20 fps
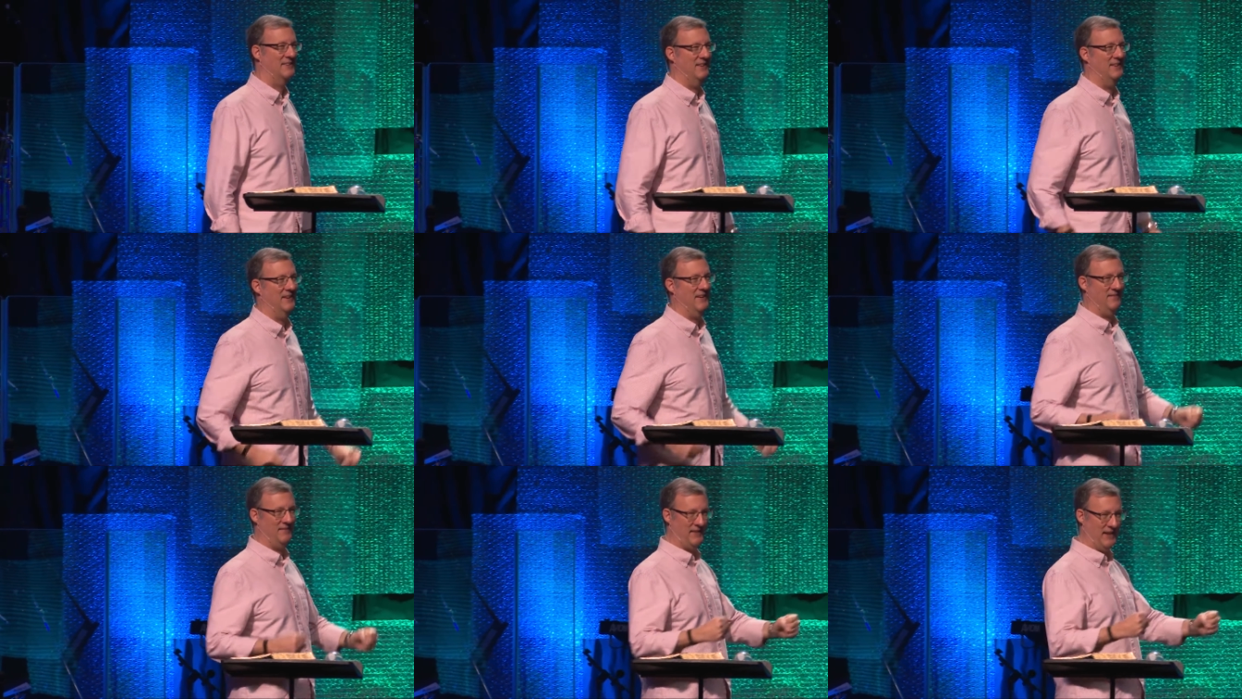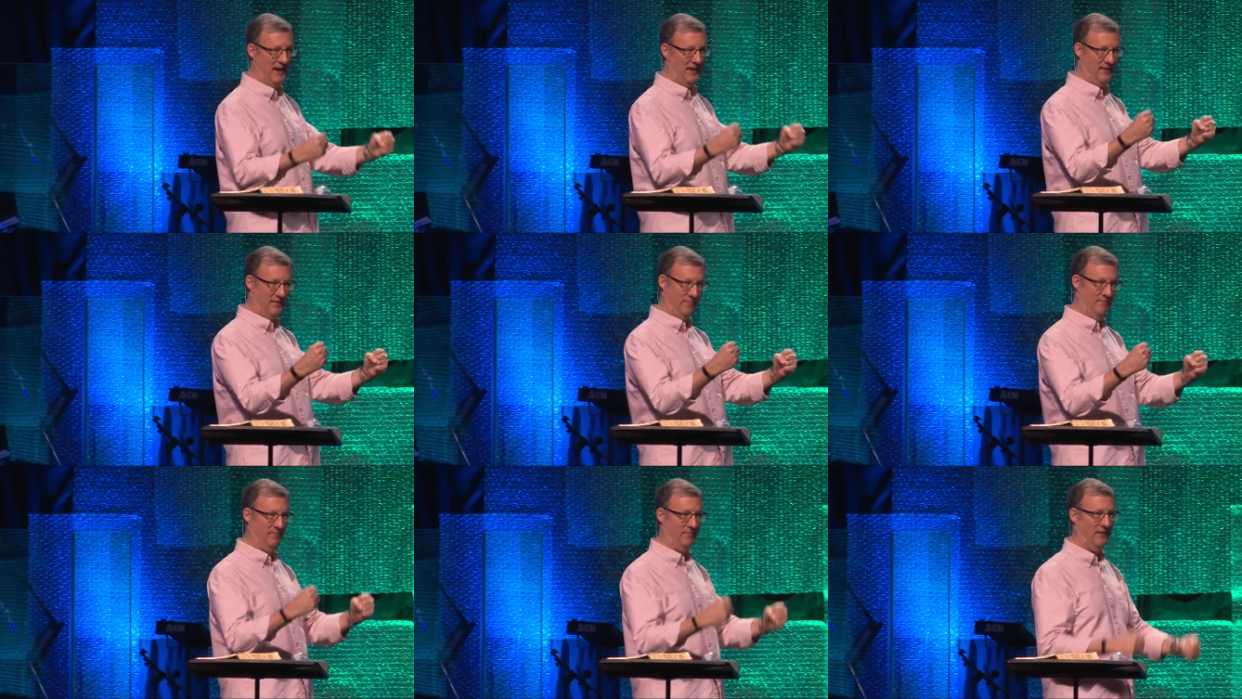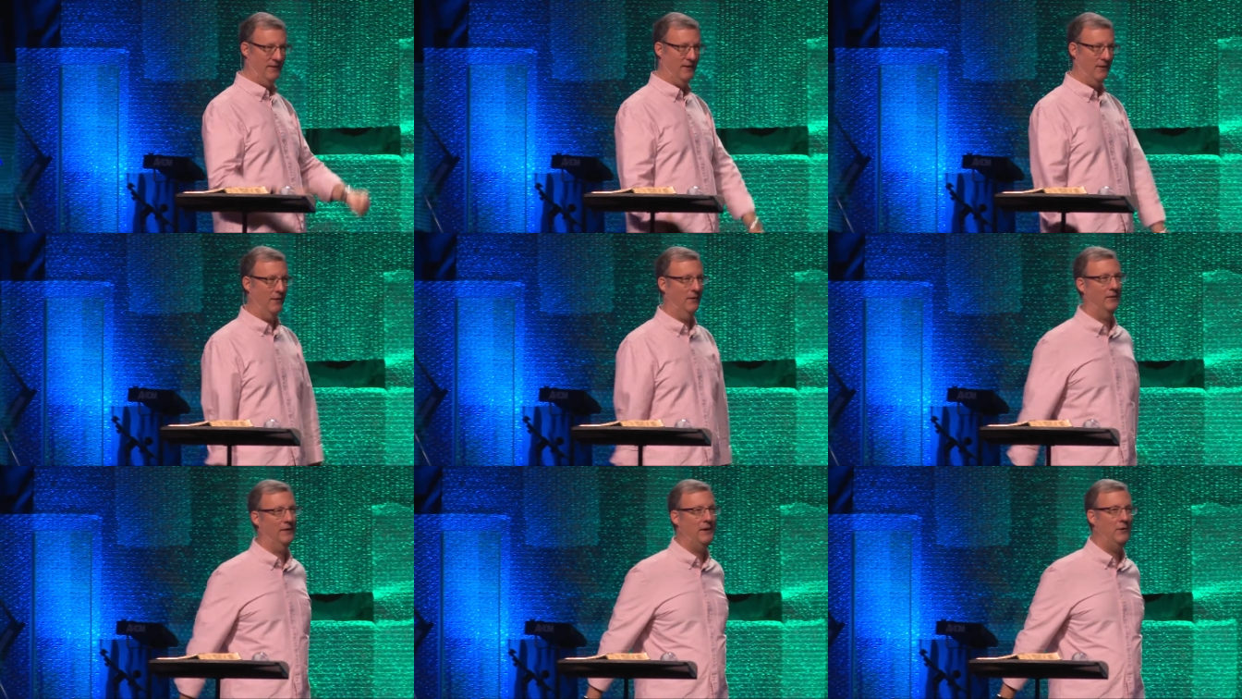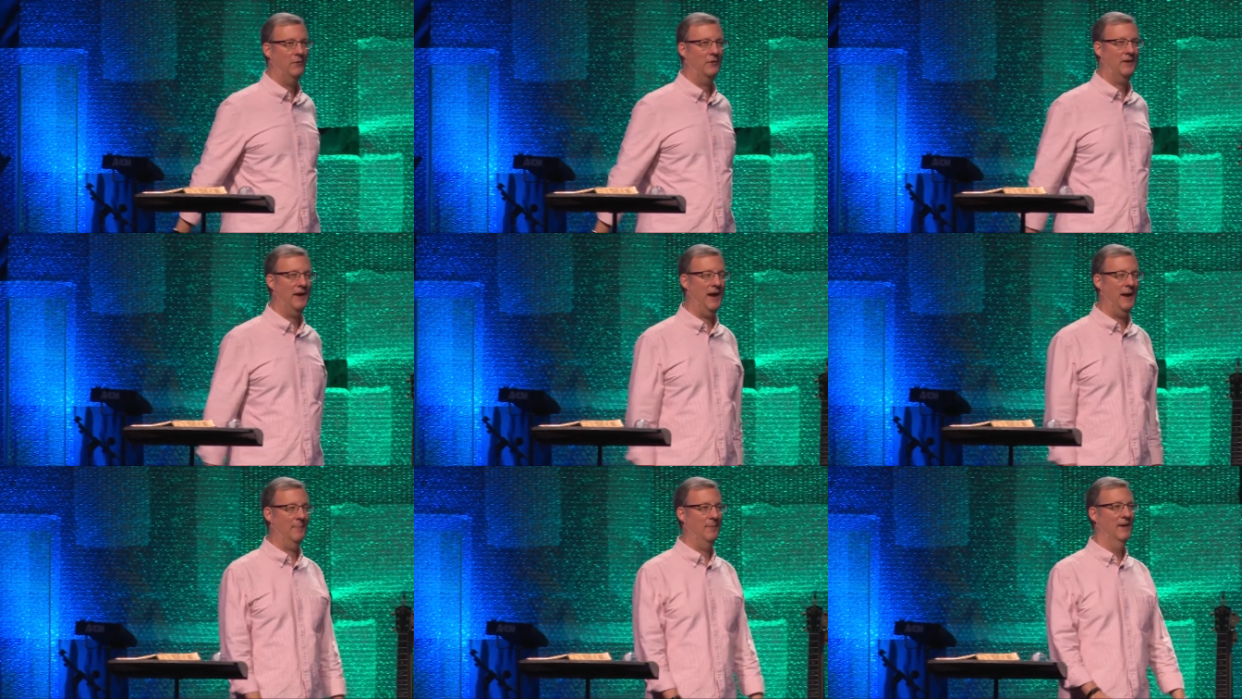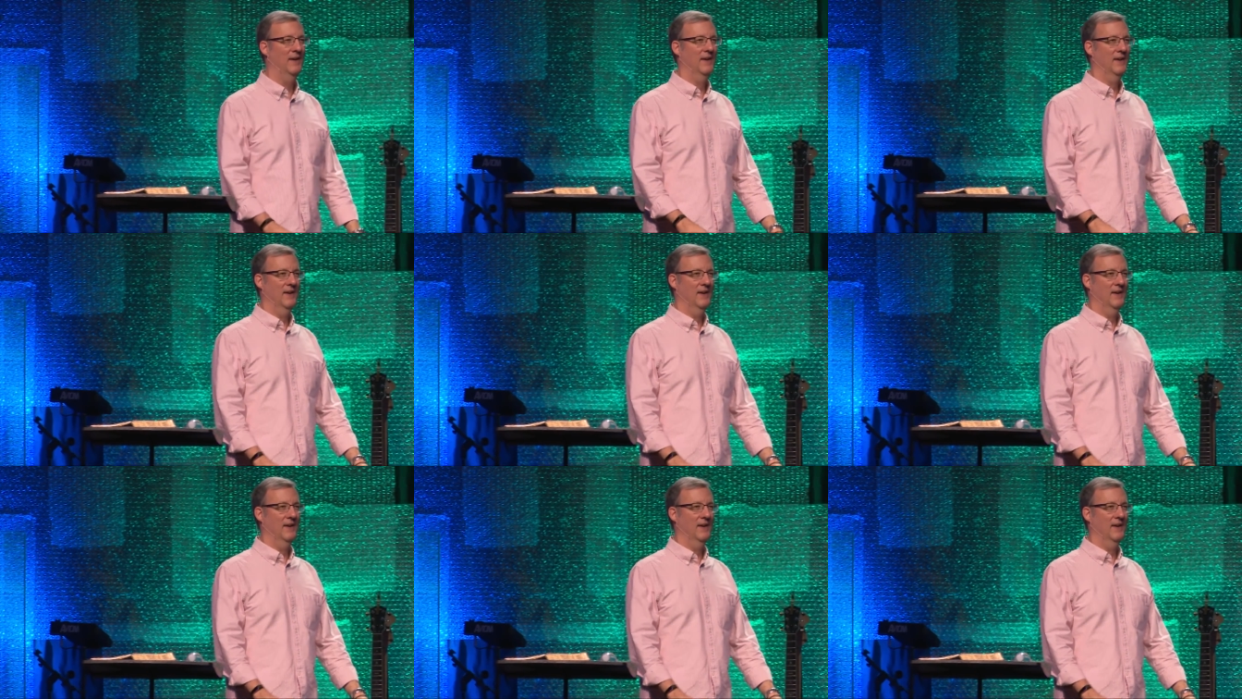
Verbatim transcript: and kind of, you know, leader type,